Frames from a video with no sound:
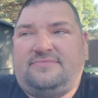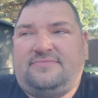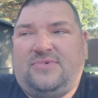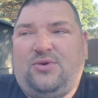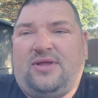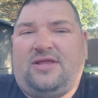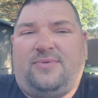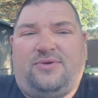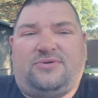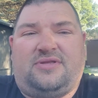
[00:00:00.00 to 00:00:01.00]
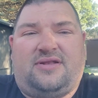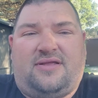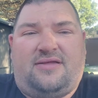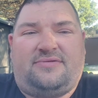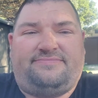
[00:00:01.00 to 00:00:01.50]
you end up using it
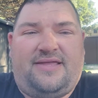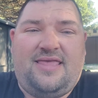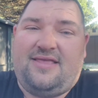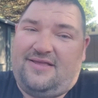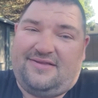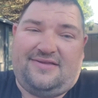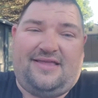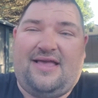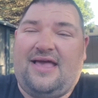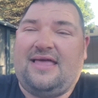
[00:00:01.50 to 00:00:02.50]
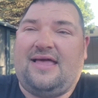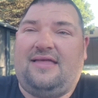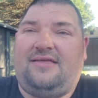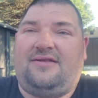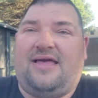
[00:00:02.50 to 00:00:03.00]
all.
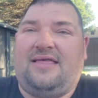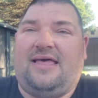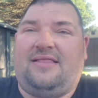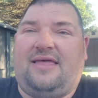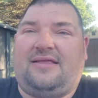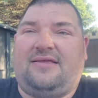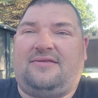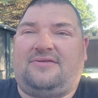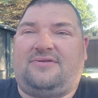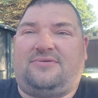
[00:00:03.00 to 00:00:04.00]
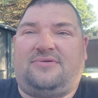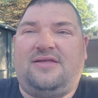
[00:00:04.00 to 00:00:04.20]
I liked it. So